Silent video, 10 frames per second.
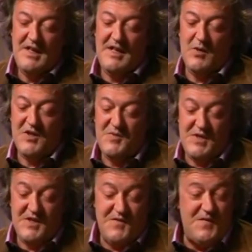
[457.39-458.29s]
eros,
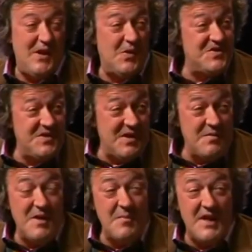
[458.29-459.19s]
but there's philos, and
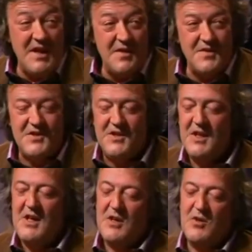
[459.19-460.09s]
there are many others,
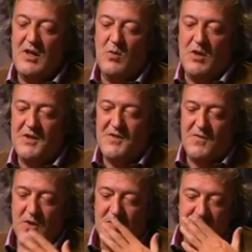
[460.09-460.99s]
Greek words
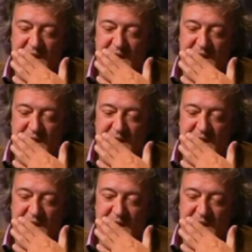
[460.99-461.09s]
for it.